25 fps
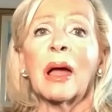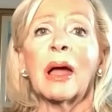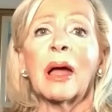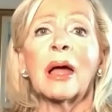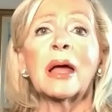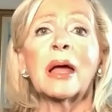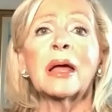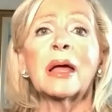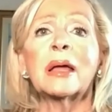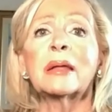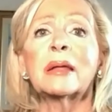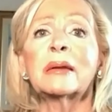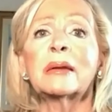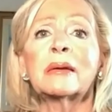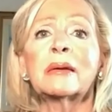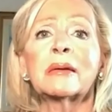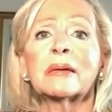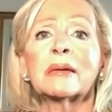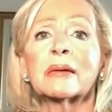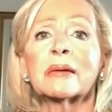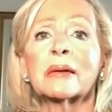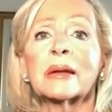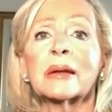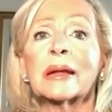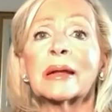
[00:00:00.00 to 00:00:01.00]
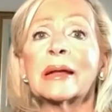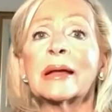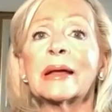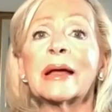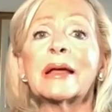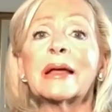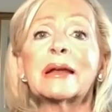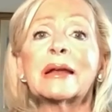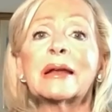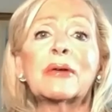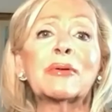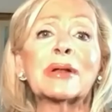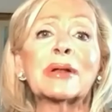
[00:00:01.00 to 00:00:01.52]
And
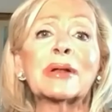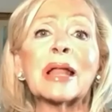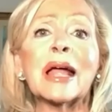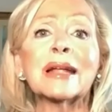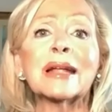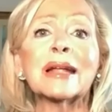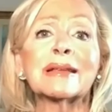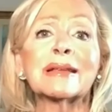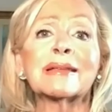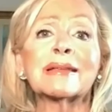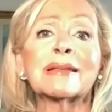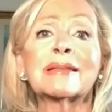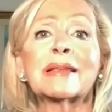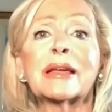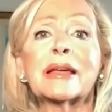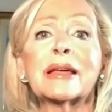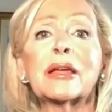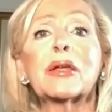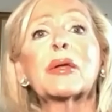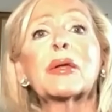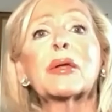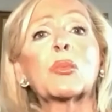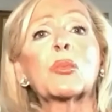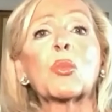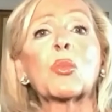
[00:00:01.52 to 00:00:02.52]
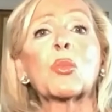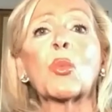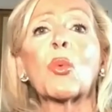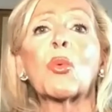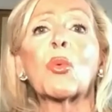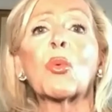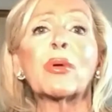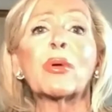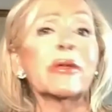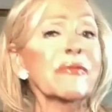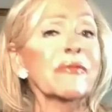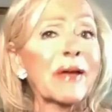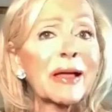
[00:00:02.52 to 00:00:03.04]
I would like to say
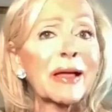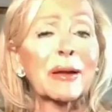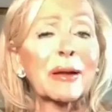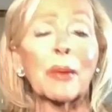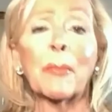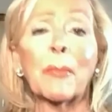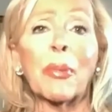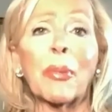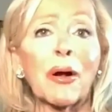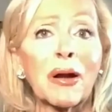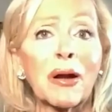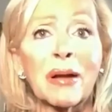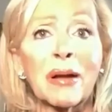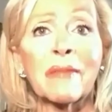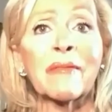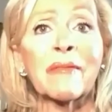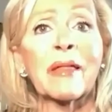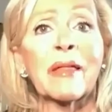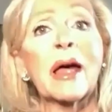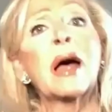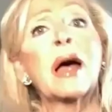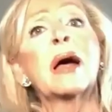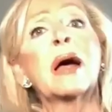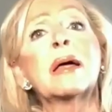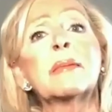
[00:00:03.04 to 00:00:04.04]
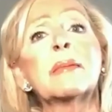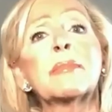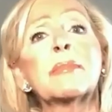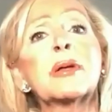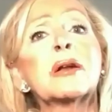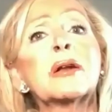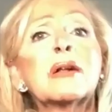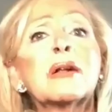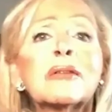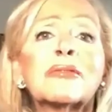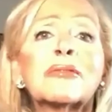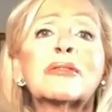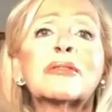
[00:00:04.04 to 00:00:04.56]
we've had a part of that, but
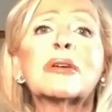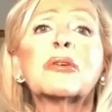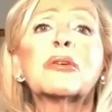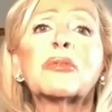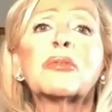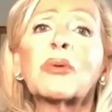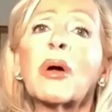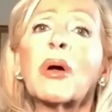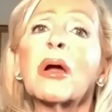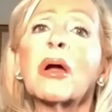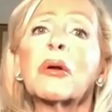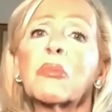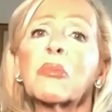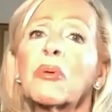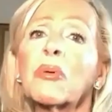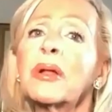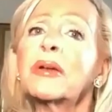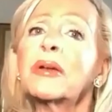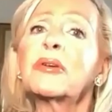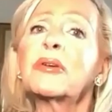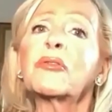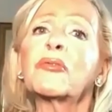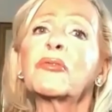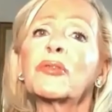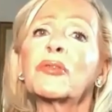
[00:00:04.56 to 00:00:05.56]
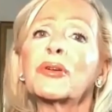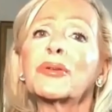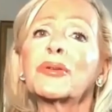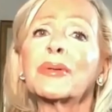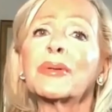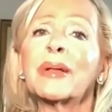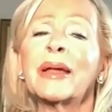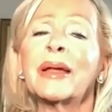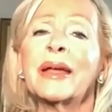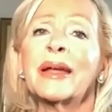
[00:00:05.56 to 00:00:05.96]
also our wonderful